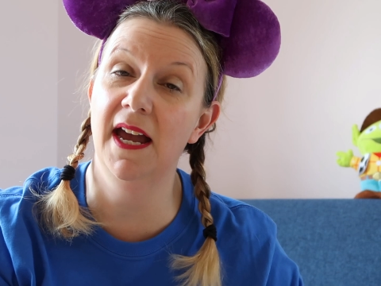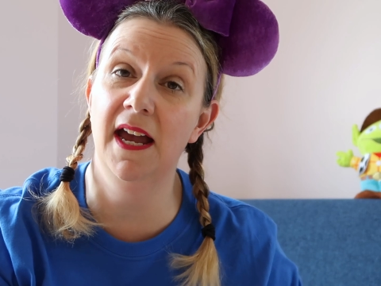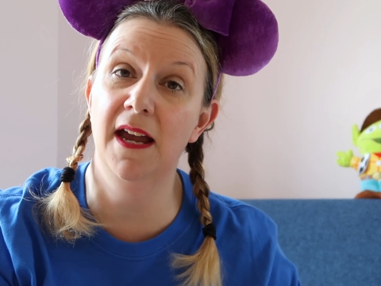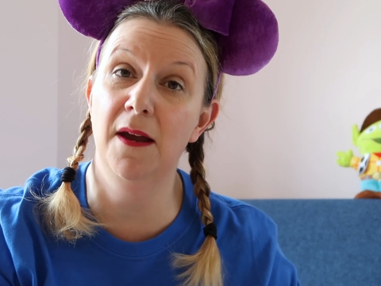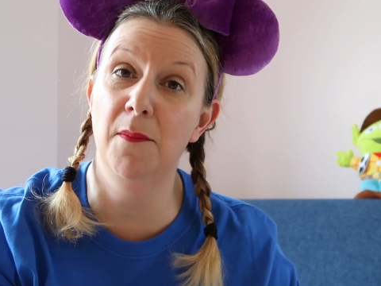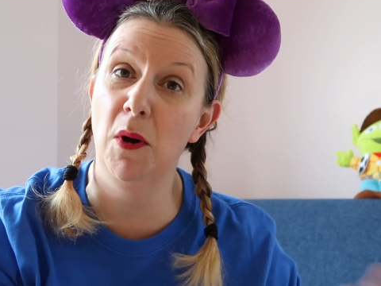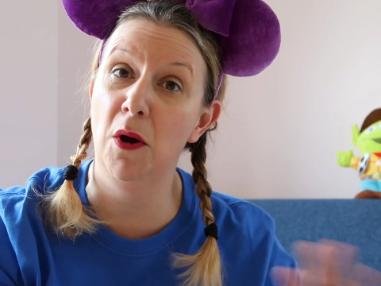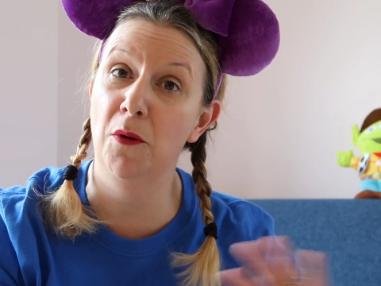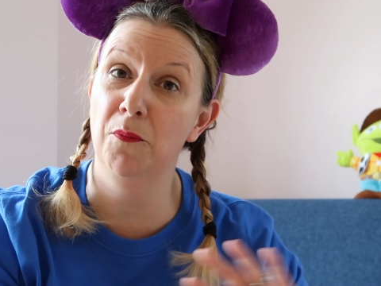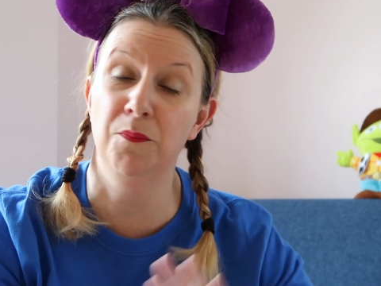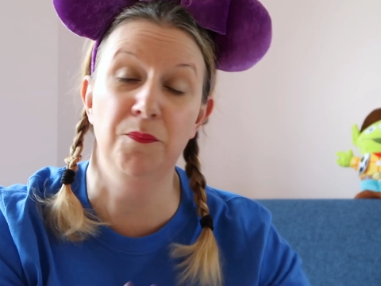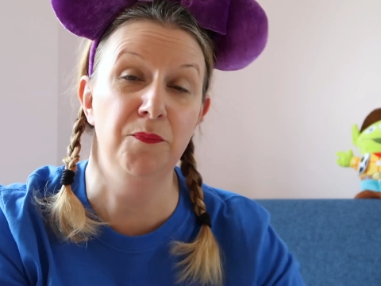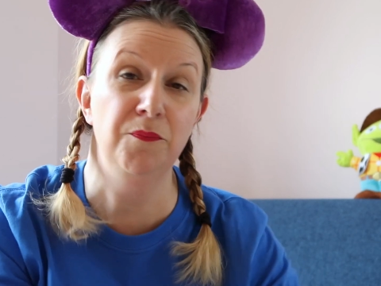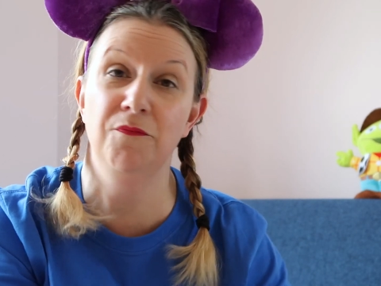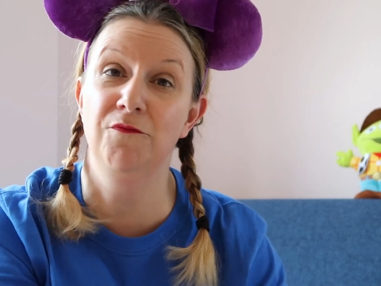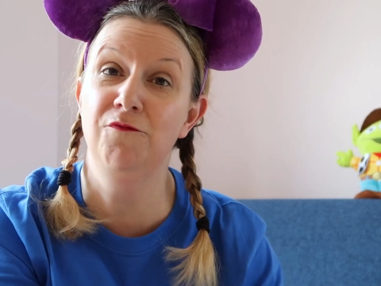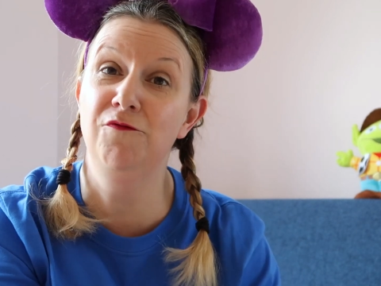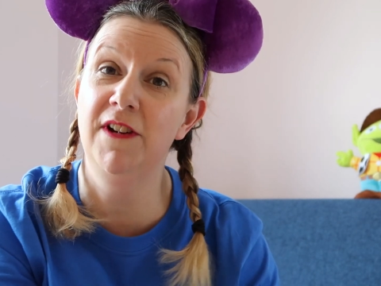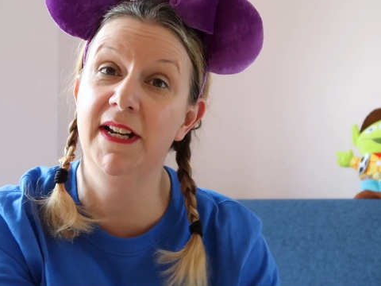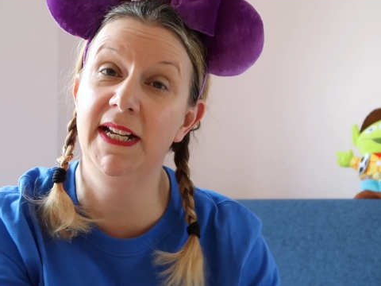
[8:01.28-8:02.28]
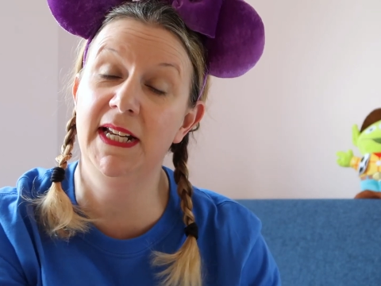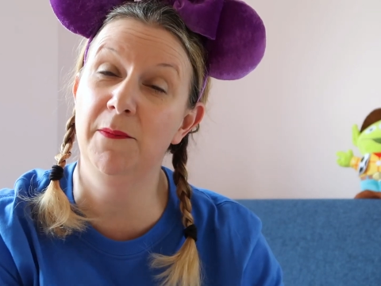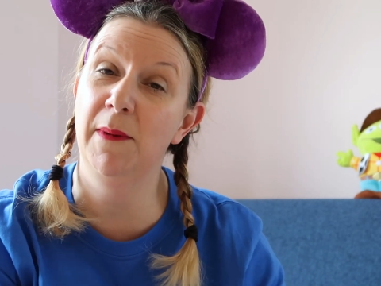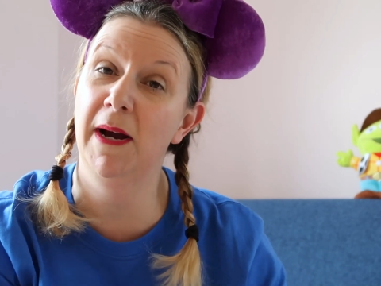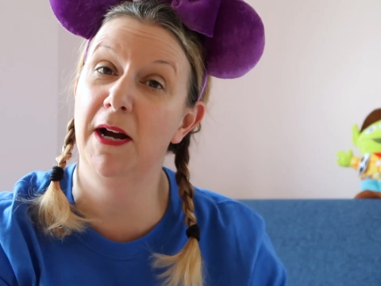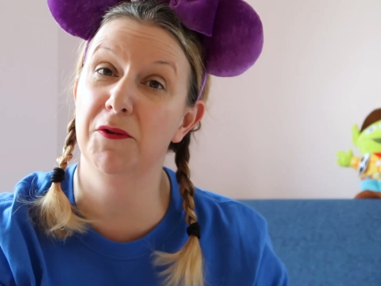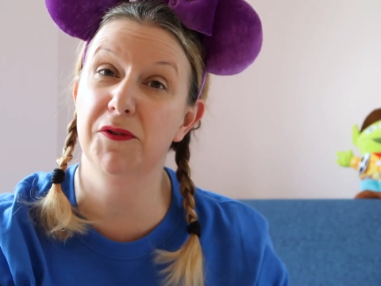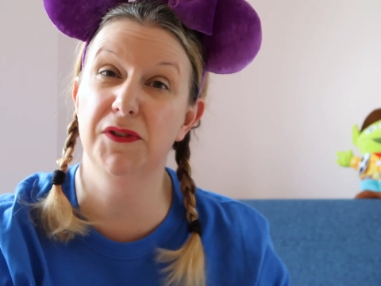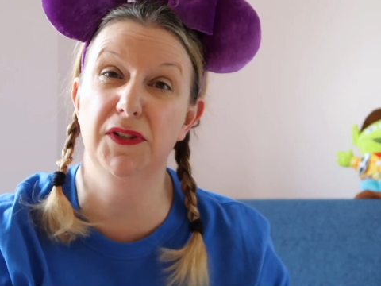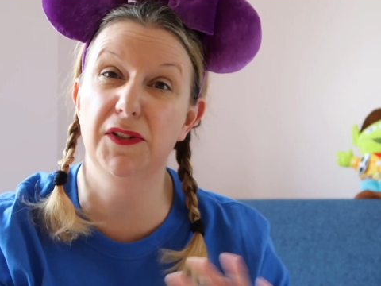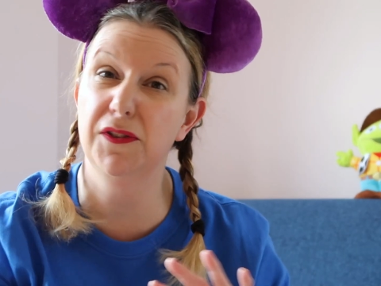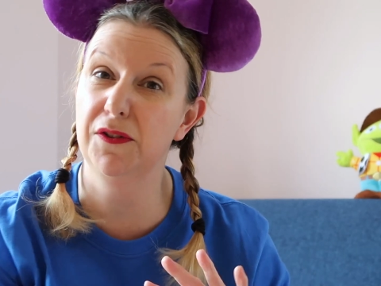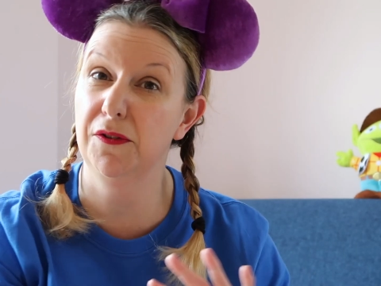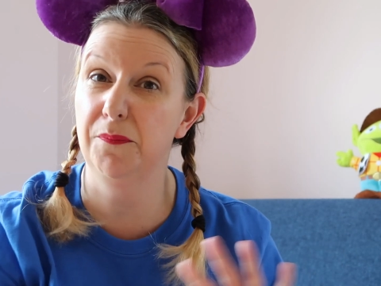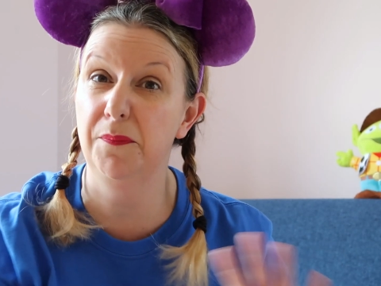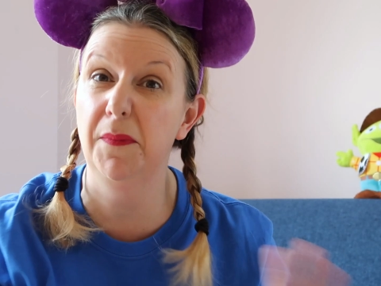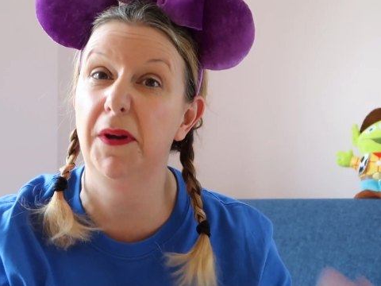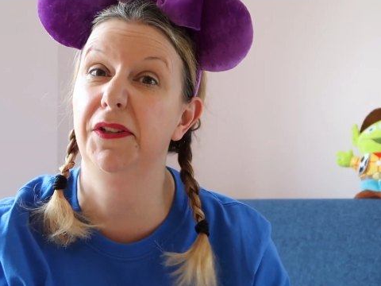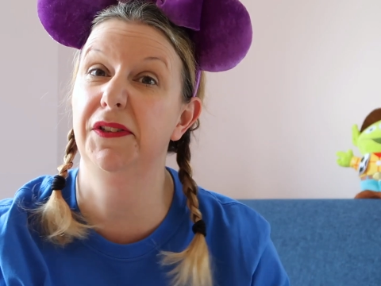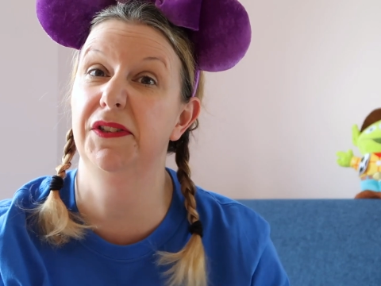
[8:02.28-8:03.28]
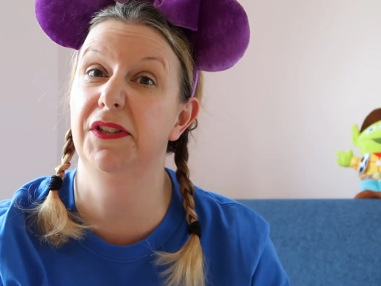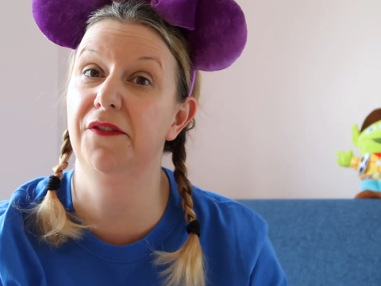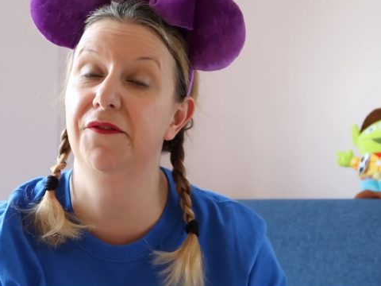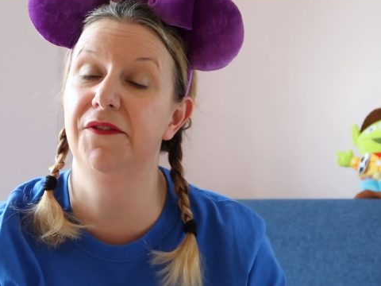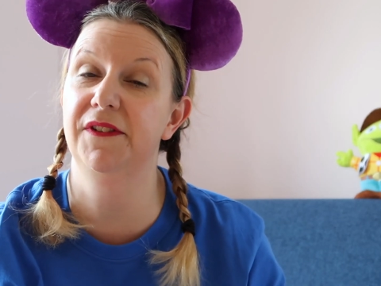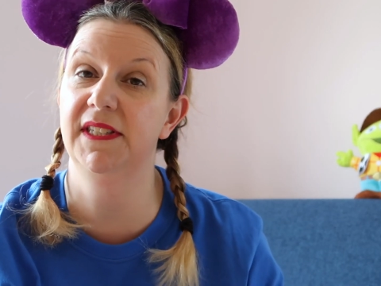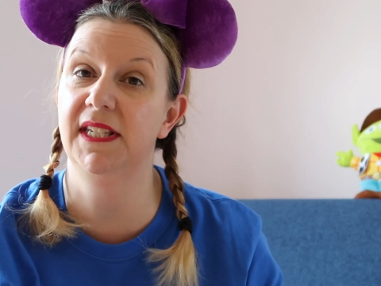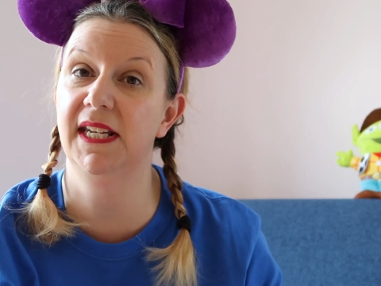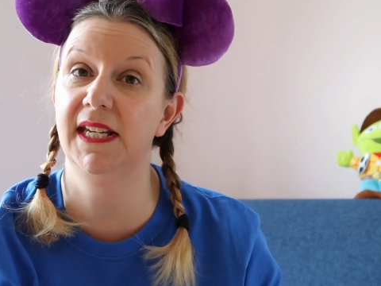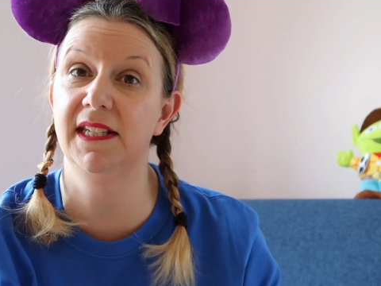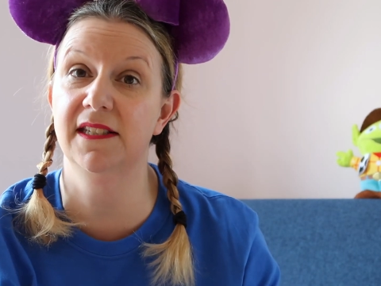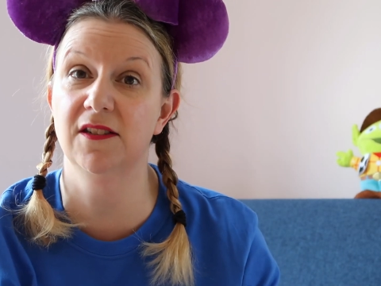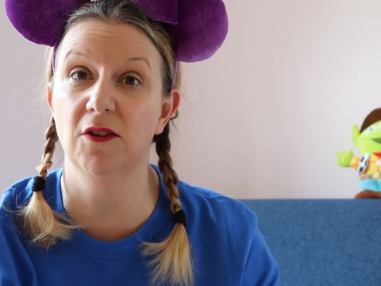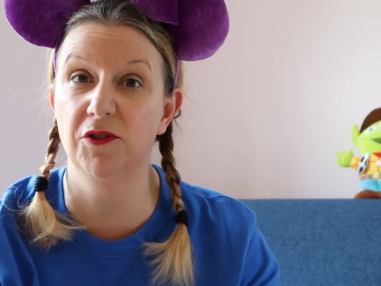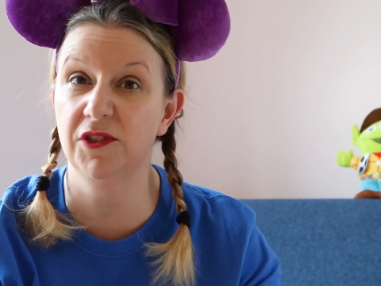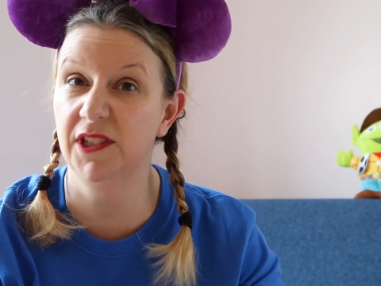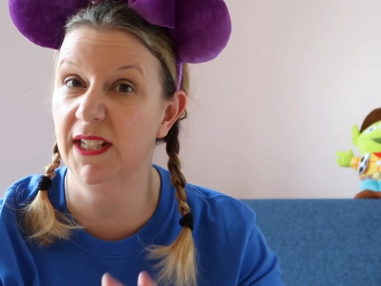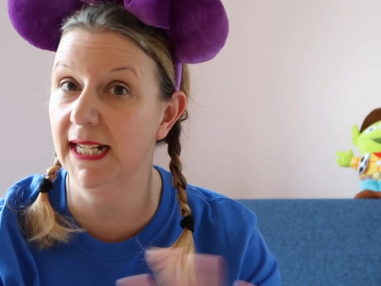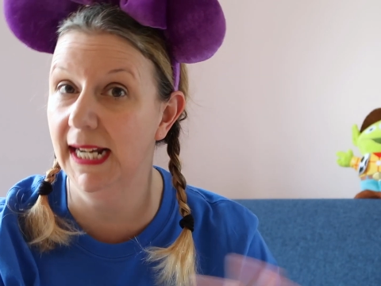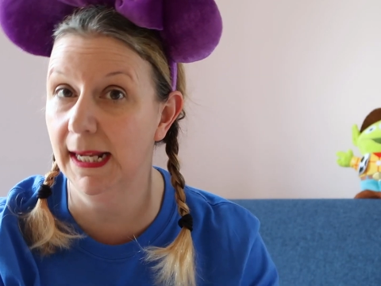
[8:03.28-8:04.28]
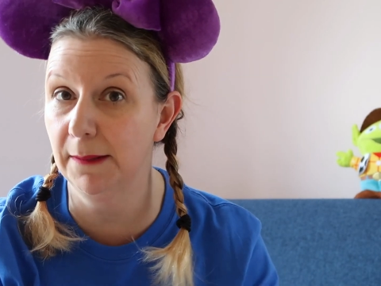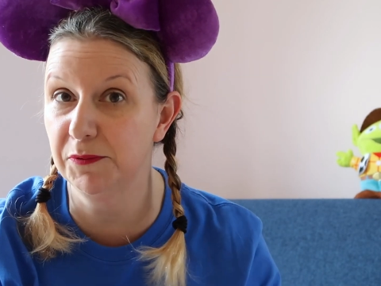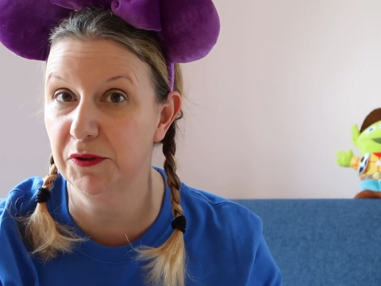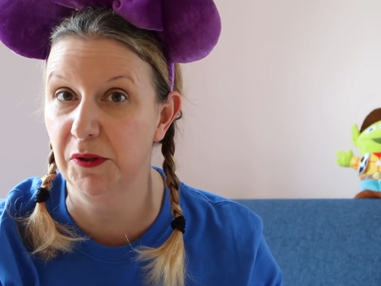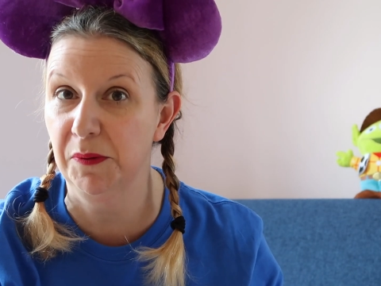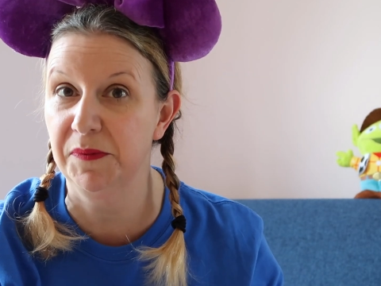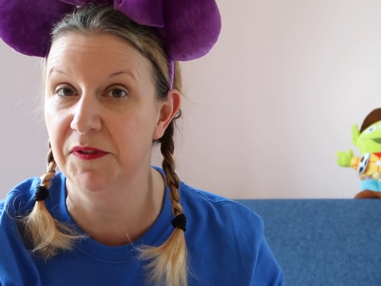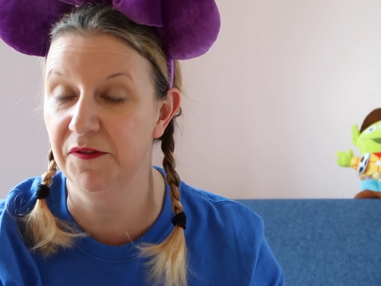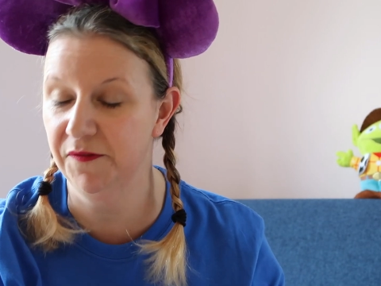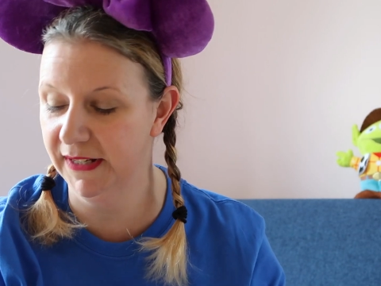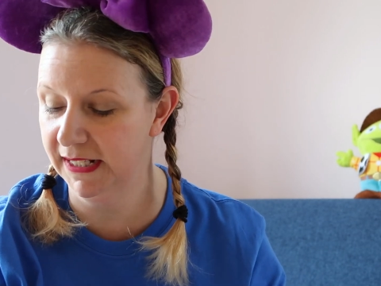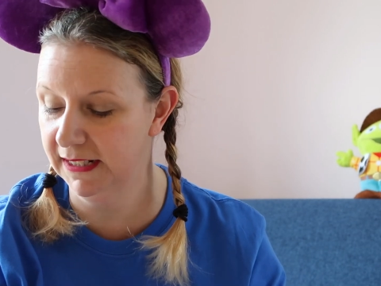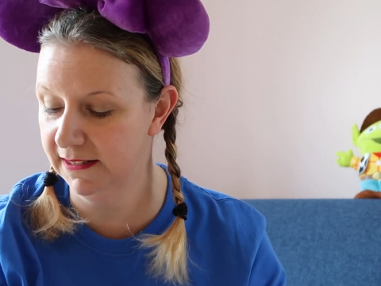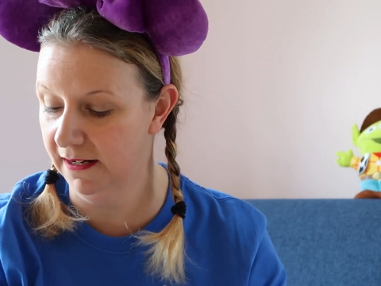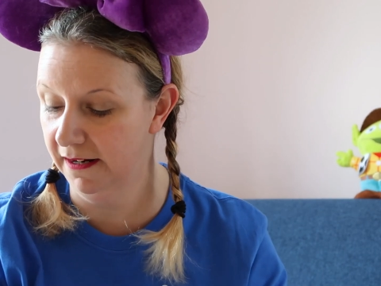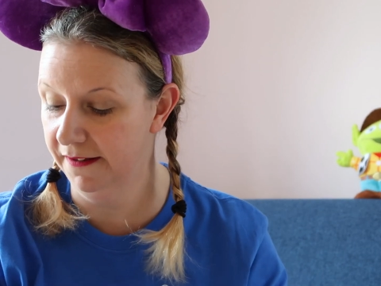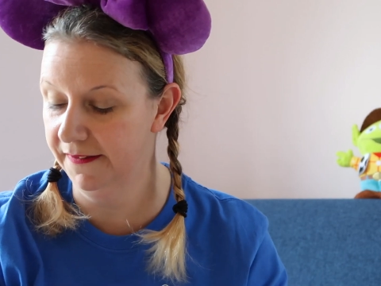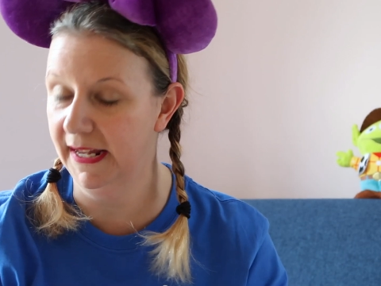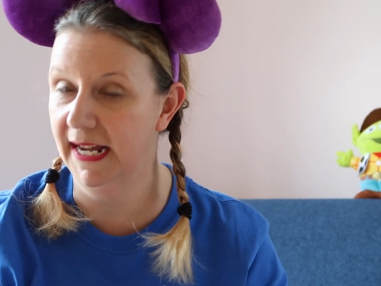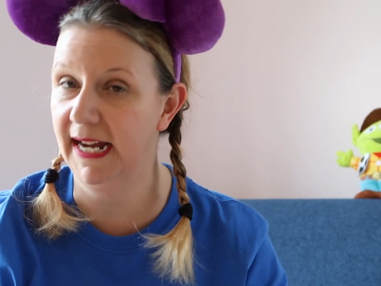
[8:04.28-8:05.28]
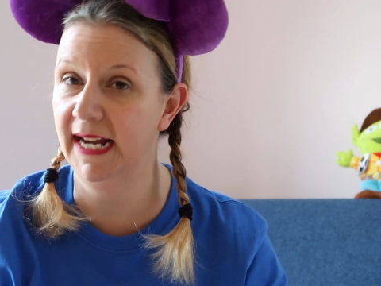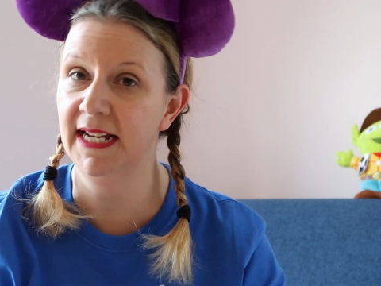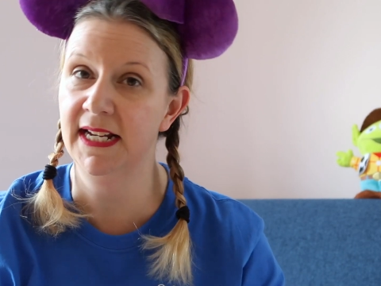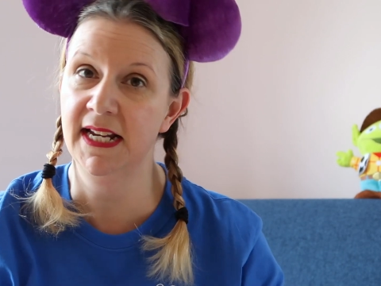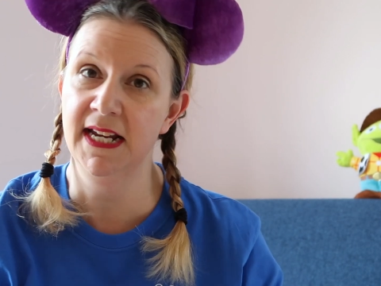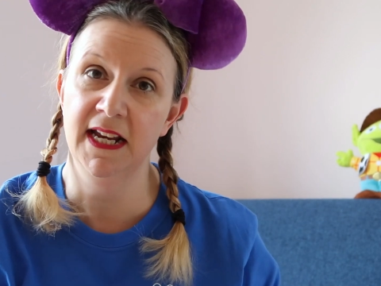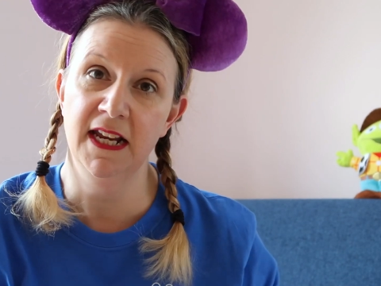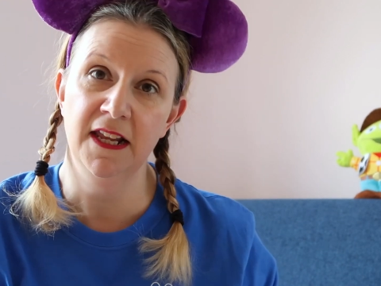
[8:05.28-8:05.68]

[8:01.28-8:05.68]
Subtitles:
on really well to sort of most surfaces, onto your laptops and things like that.